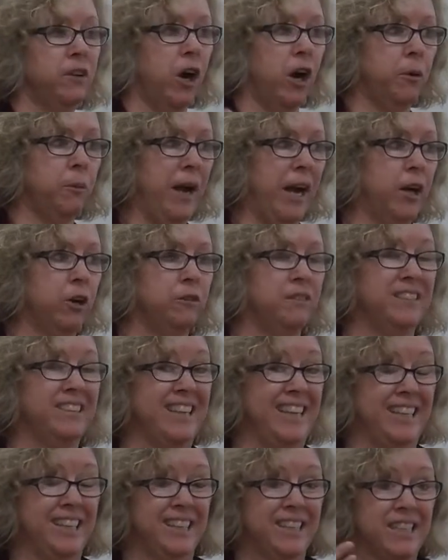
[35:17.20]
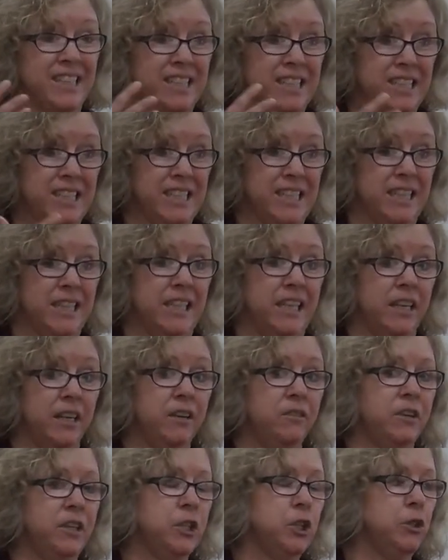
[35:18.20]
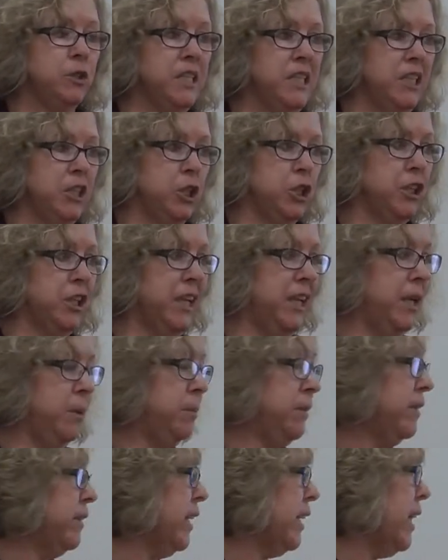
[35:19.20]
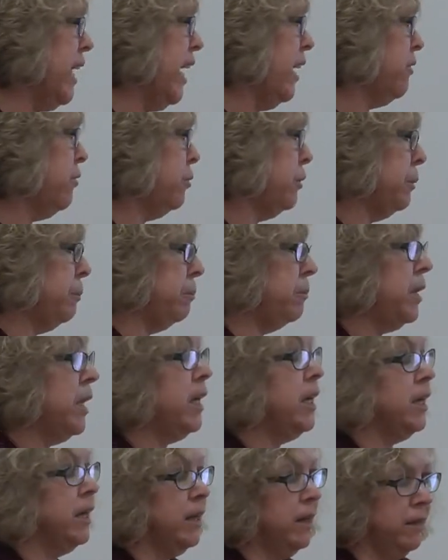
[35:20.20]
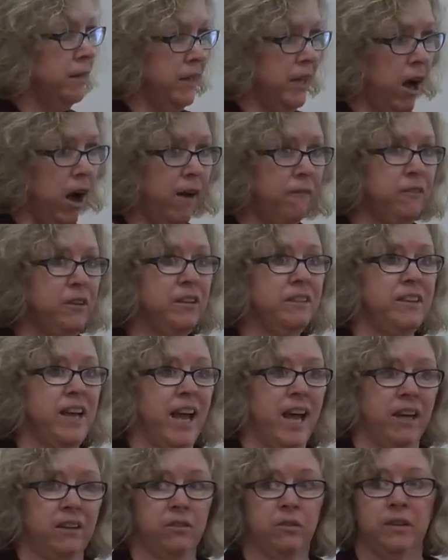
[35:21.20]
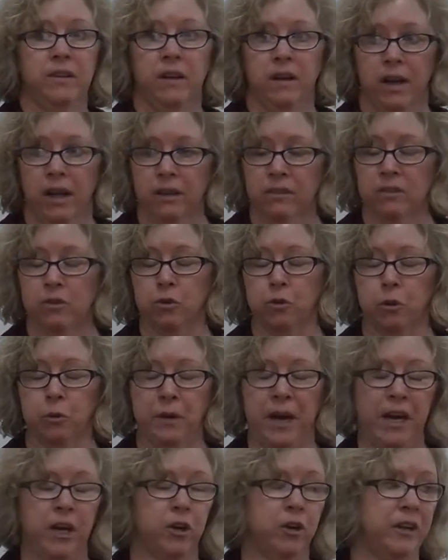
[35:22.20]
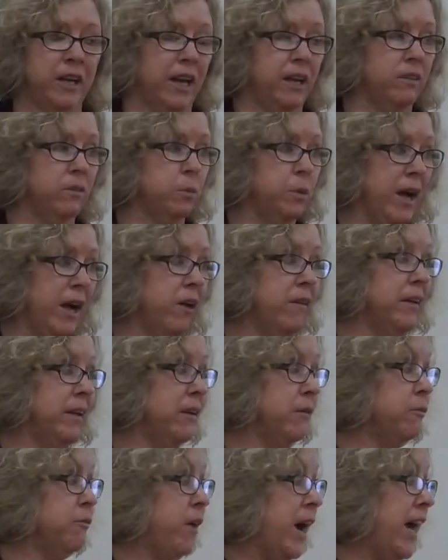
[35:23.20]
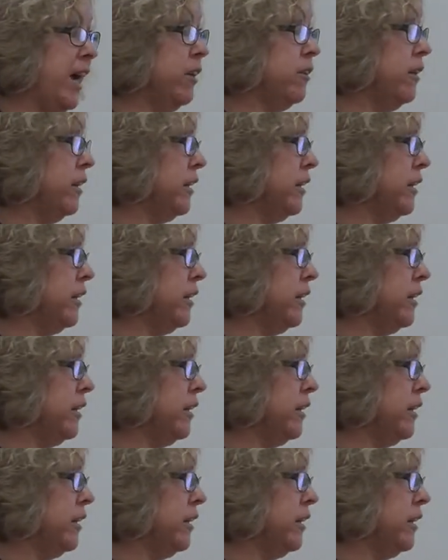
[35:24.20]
are records that the individual teacher keeps in the classroom. The office has a school record as well and a file